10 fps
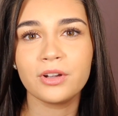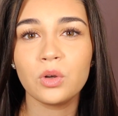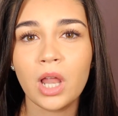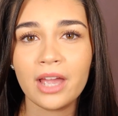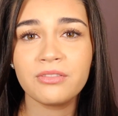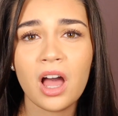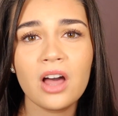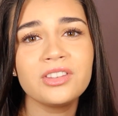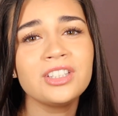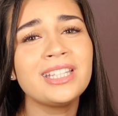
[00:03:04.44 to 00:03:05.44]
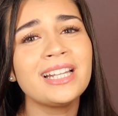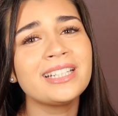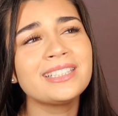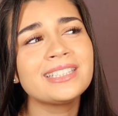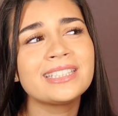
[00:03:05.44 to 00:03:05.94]
real life other than
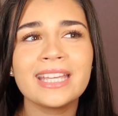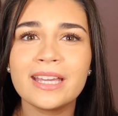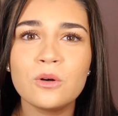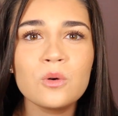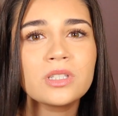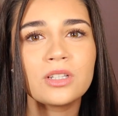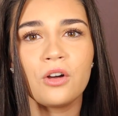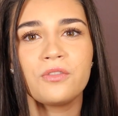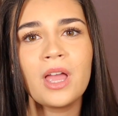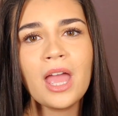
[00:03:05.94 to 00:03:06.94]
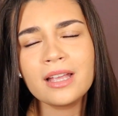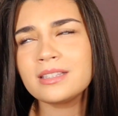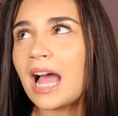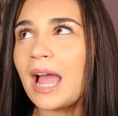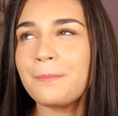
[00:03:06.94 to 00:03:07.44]
the skills of
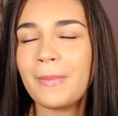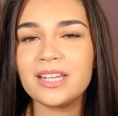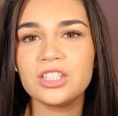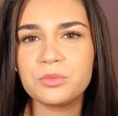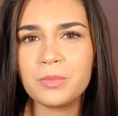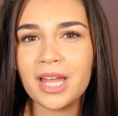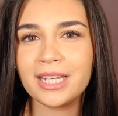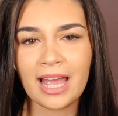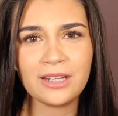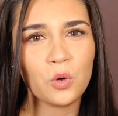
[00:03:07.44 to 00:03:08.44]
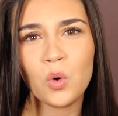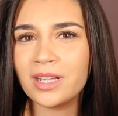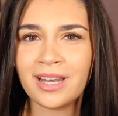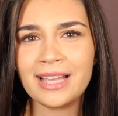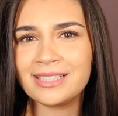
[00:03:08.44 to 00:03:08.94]
time management and
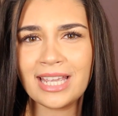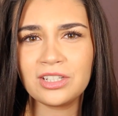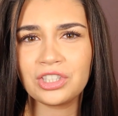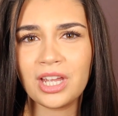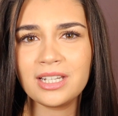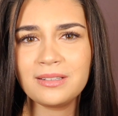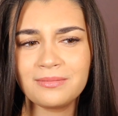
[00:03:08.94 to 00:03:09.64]
organization.